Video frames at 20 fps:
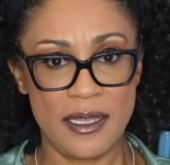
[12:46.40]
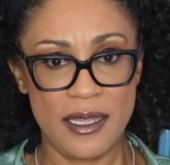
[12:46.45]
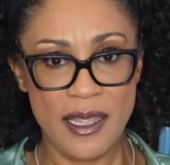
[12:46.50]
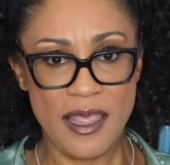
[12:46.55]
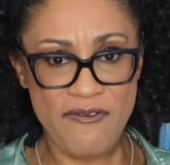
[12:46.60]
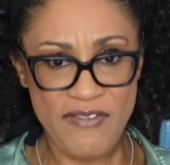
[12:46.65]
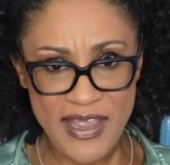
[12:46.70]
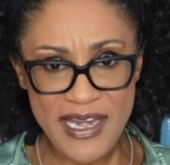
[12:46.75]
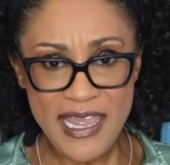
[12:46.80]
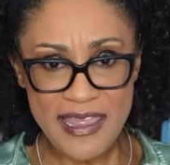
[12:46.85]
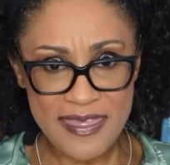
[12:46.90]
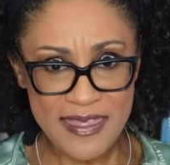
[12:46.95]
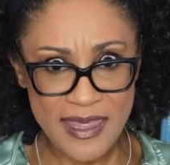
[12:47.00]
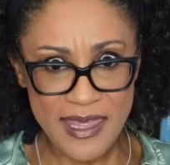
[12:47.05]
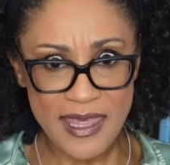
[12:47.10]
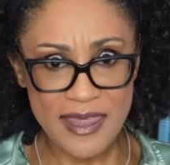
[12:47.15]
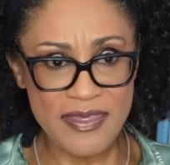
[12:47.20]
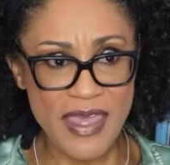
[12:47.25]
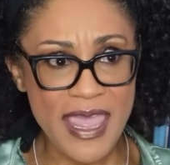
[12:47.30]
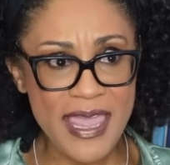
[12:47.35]
If
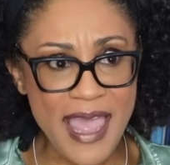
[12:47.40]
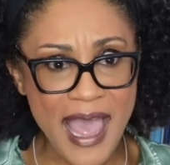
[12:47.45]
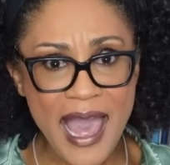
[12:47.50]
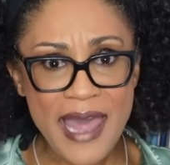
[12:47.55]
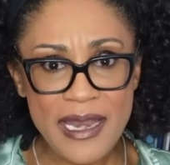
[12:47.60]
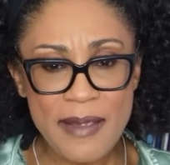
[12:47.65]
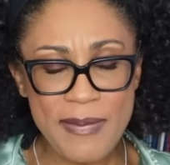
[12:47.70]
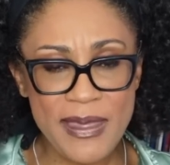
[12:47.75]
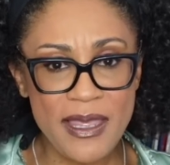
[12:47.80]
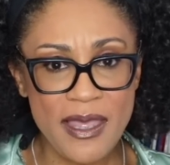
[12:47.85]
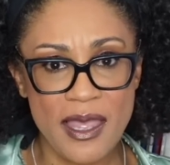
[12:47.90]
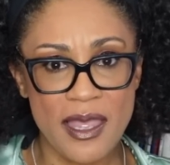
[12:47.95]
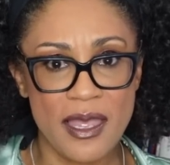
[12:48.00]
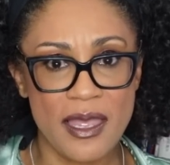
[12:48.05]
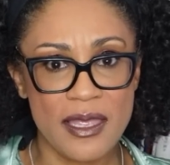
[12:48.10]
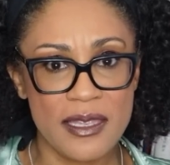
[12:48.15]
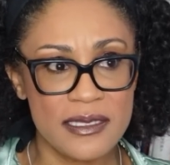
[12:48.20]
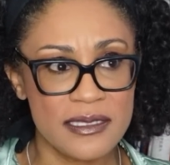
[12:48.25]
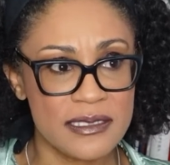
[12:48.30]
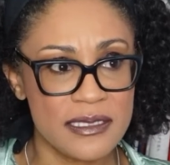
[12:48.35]
anything, they got it
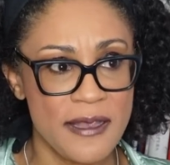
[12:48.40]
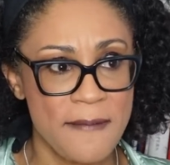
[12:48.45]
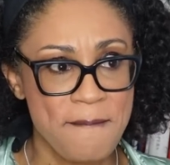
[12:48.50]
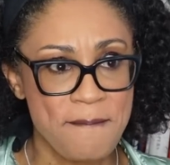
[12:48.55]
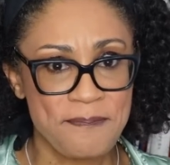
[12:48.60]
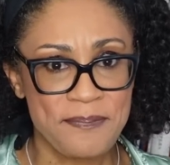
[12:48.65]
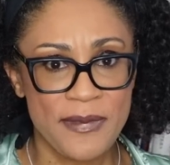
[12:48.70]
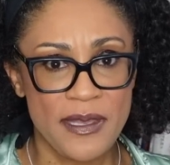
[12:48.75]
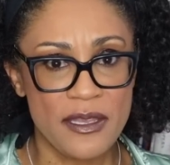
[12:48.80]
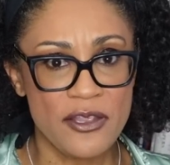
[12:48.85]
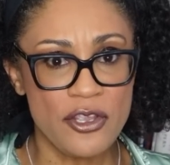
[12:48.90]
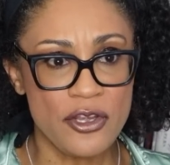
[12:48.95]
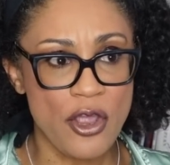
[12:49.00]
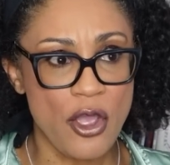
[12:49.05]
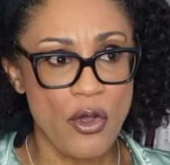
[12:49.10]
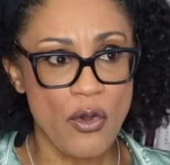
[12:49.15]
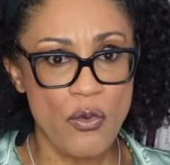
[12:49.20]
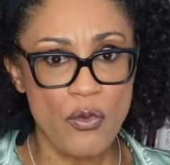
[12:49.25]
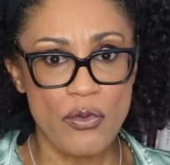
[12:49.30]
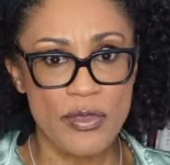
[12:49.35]
because, you
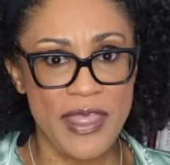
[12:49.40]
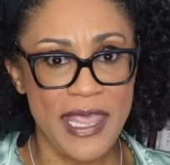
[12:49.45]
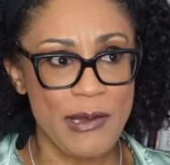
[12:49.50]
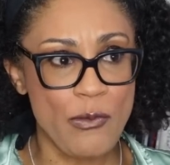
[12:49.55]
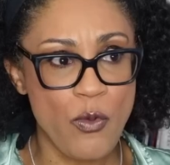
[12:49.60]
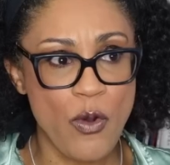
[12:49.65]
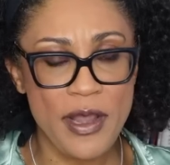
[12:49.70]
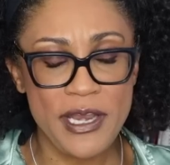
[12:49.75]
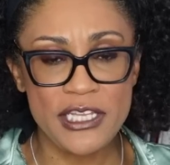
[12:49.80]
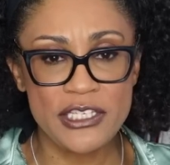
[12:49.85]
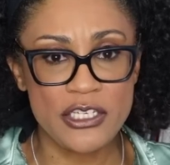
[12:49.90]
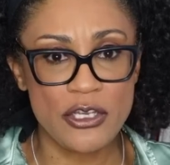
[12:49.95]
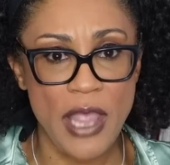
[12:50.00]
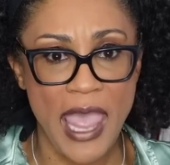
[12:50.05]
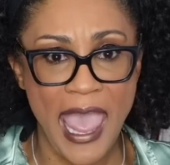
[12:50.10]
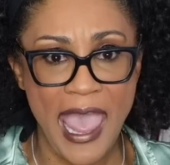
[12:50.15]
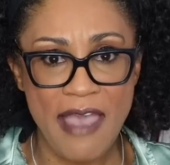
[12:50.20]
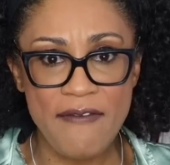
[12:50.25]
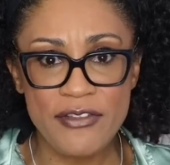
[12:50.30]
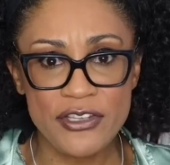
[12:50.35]
know, they wanted to
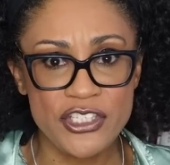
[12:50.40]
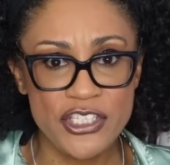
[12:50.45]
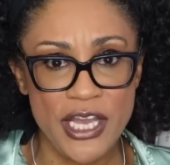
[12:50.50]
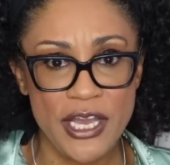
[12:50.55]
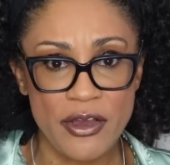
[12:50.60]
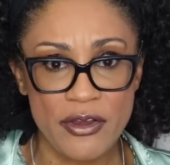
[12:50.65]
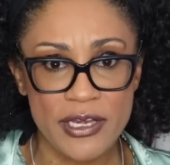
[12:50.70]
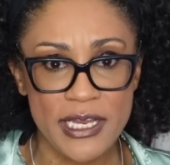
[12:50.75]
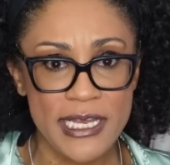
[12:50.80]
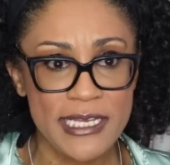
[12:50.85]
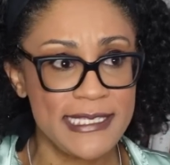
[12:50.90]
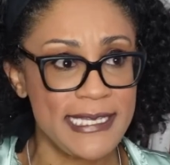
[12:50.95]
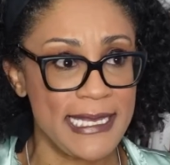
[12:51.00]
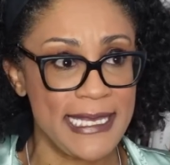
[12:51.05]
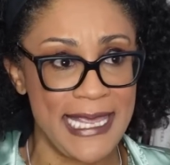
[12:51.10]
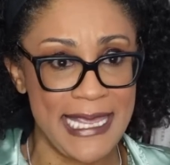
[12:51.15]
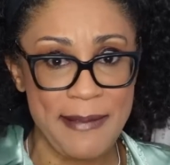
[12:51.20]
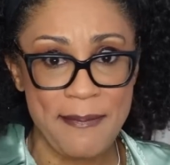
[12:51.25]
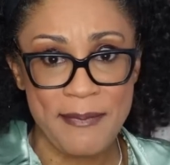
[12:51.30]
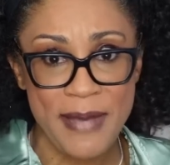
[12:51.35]
have a charity to
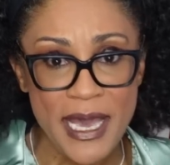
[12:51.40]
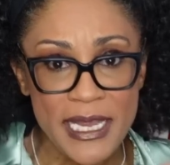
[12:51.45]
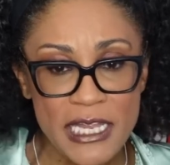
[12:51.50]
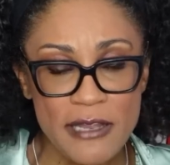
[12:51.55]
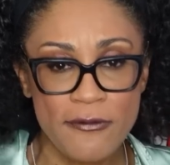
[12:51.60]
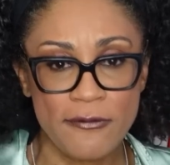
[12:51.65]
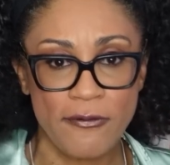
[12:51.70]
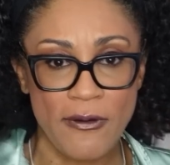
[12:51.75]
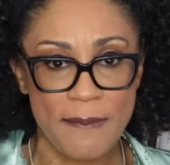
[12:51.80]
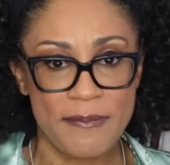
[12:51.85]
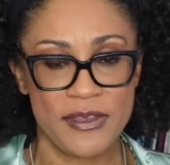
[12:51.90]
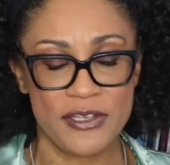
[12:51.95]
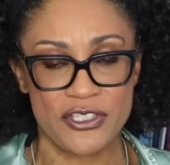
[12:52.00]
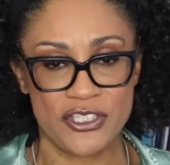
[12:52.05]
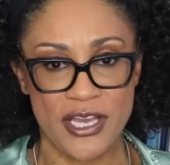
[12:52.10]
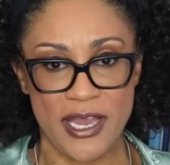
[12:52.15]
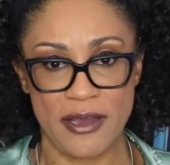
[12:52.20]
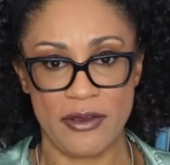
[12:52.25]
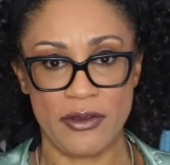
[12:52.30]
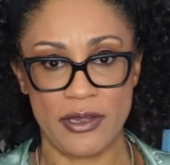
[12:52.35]
get money from the
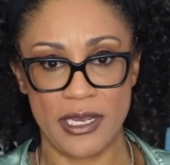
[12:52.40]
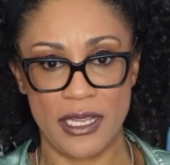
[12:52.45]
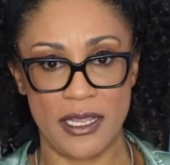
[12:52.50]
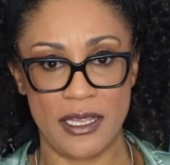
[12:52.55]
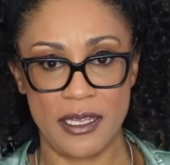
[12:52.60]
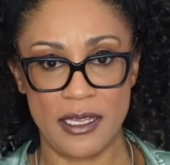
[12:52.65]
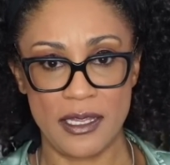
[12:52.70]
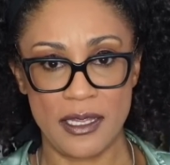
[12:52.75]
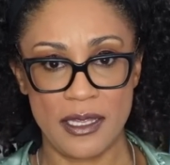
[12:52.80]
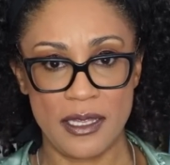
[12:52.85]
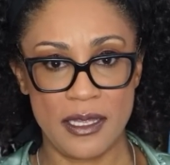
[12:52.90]
charity.